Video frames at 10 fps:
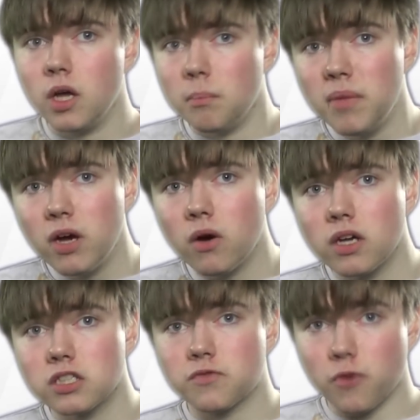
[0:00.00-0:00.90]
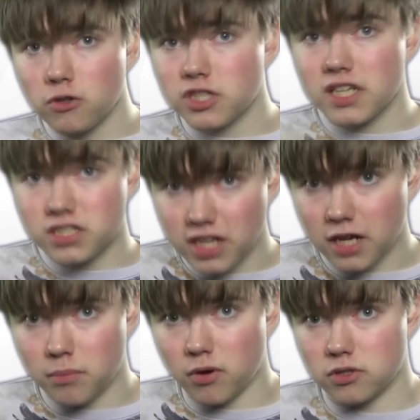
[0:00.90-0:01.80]
Miho is first and
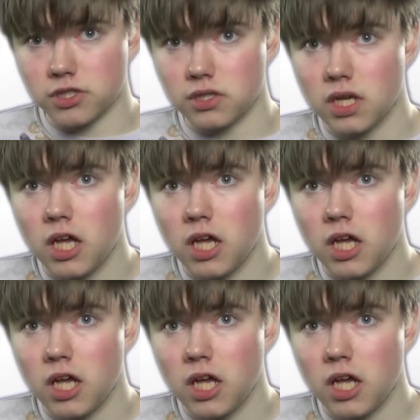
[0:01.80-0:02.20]
second person.